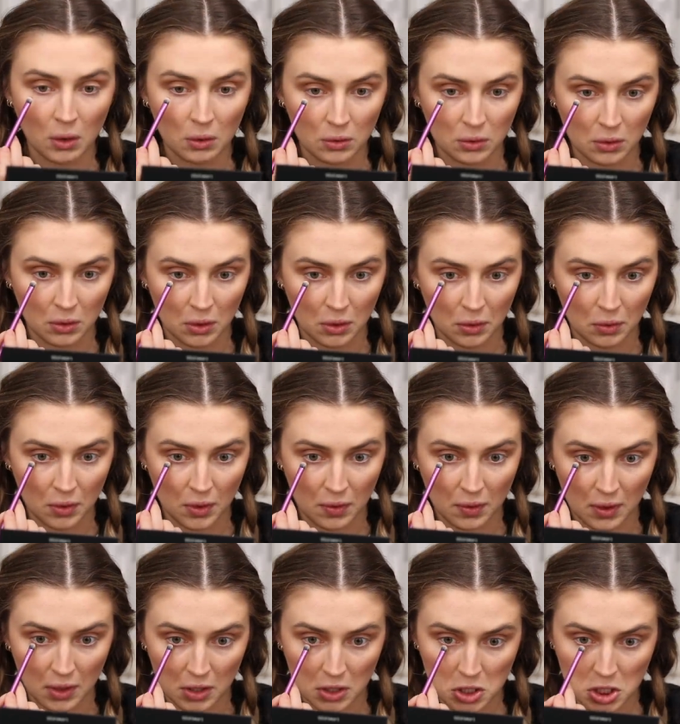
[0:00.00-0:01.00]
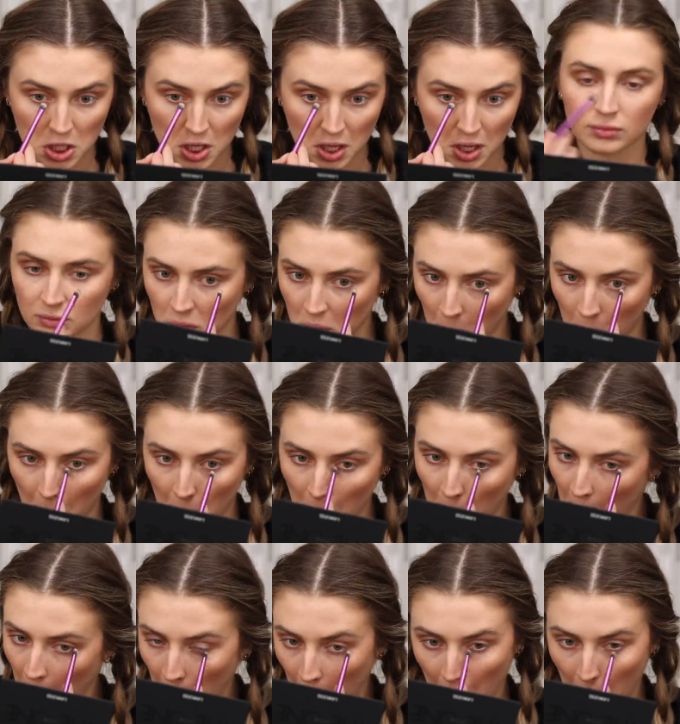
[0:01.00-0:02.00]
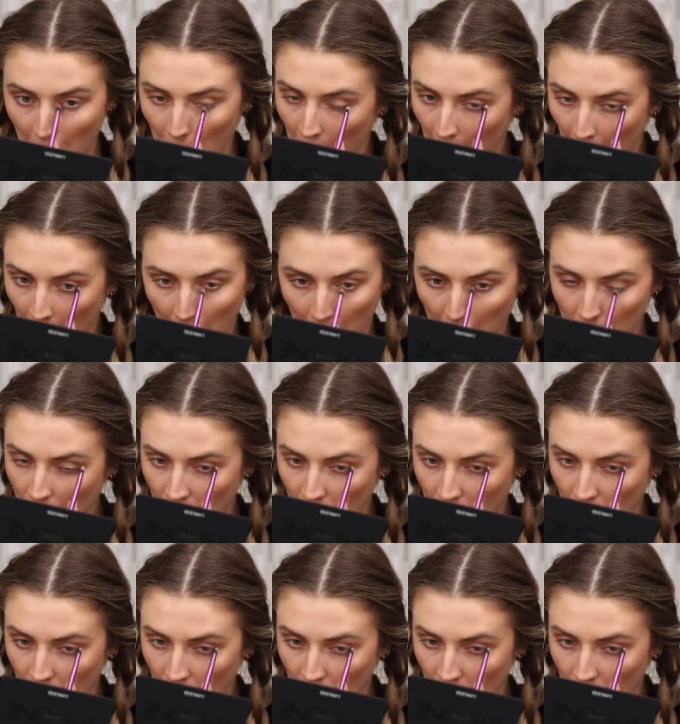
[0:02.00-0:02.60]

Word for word: also gonna run that shade on the lower lash